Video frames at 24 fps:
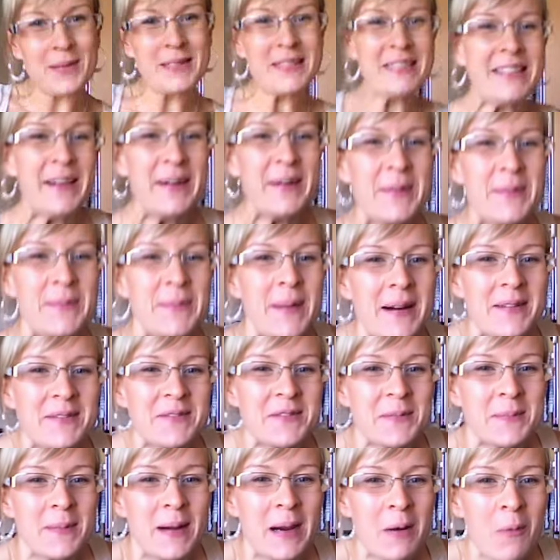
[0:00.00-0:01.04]
So back
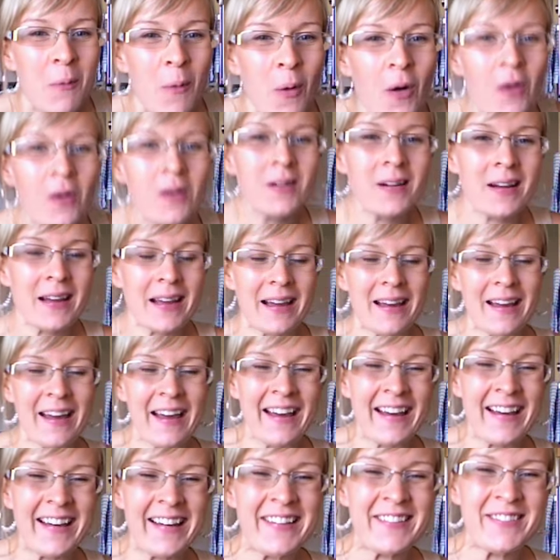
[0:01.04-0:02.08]
from my walk.
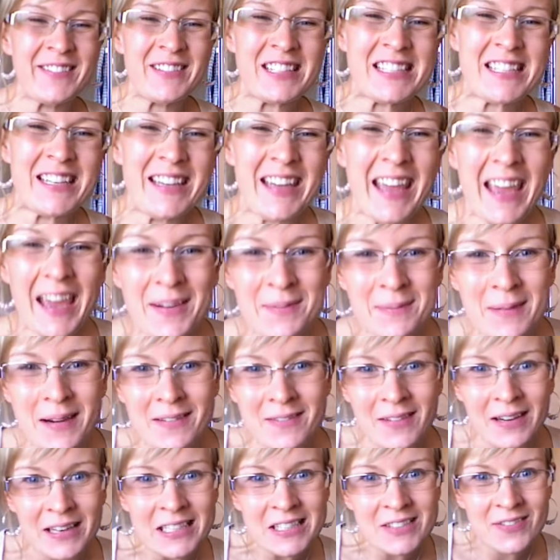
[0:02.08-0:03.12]
So yeah, my
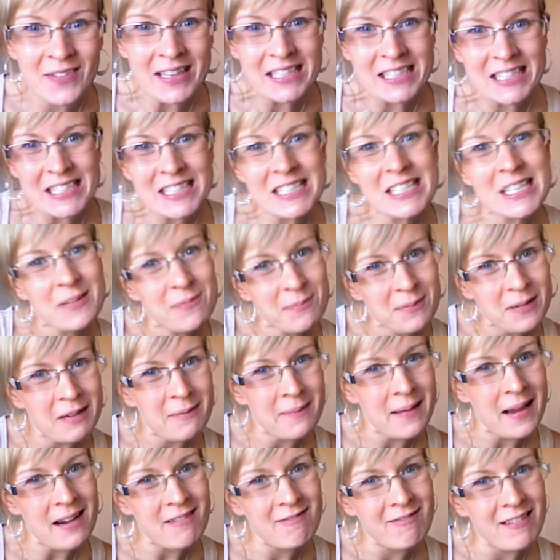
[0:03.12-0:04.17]
roast veggies should be
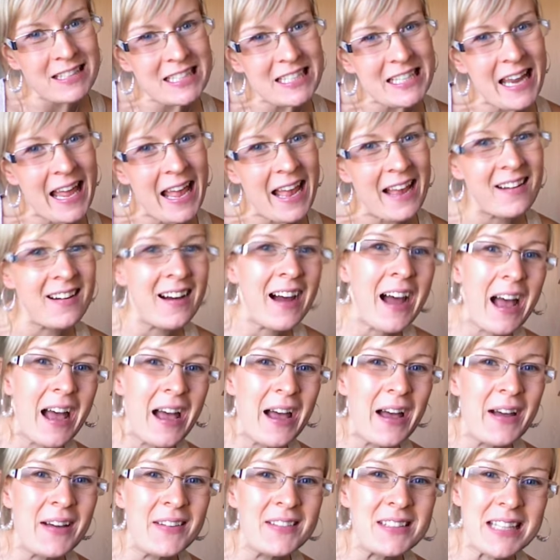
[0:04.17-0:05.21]
about ready now.
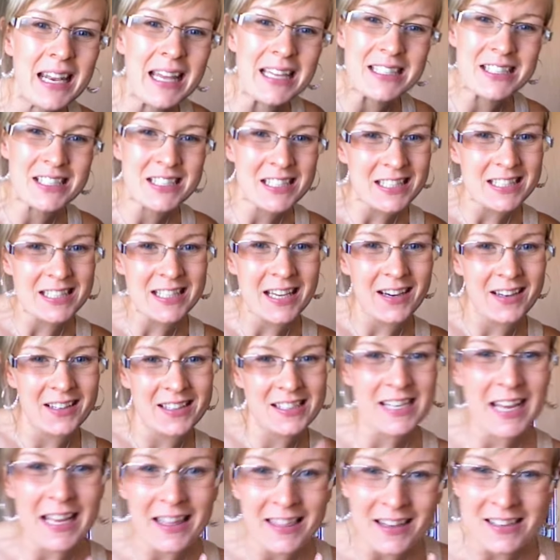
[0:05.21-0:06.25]
So let's just go
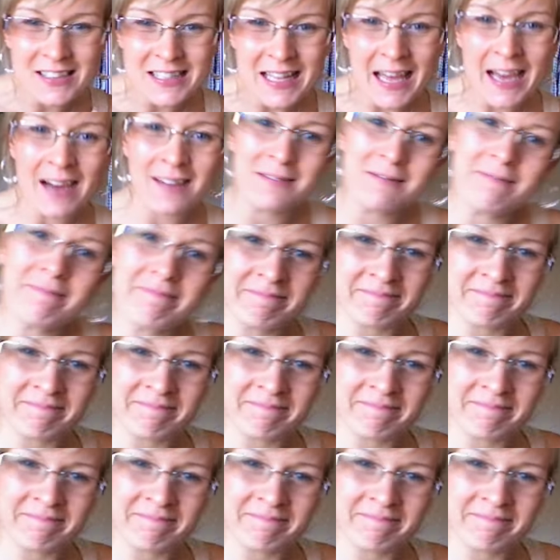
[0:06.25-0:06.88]
check those out.